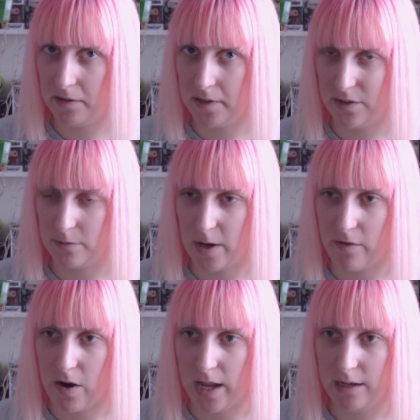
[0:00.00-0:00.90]
That sounds
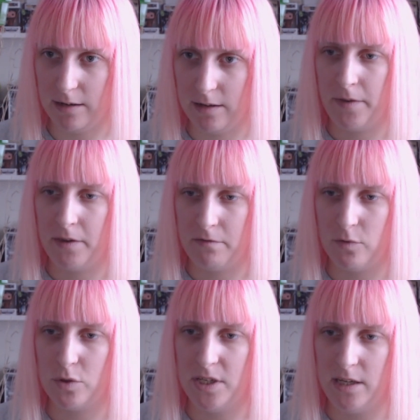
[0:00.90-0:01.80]
about right.
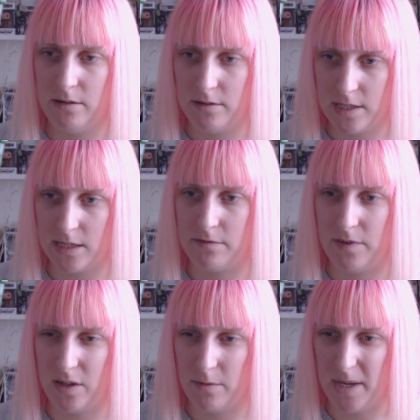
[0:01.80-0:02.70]
£40 does
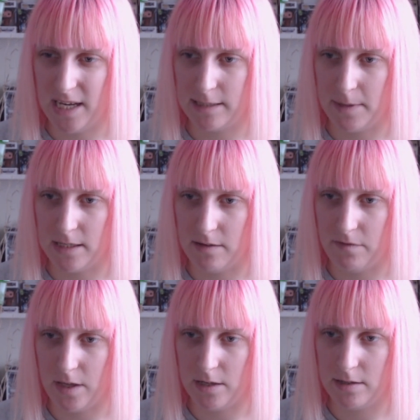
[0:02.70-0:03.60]
feel a bit expensive
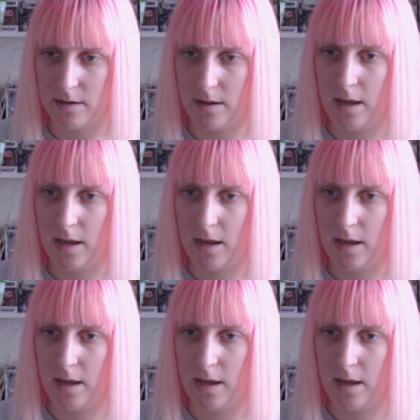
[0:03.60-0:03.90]
for this.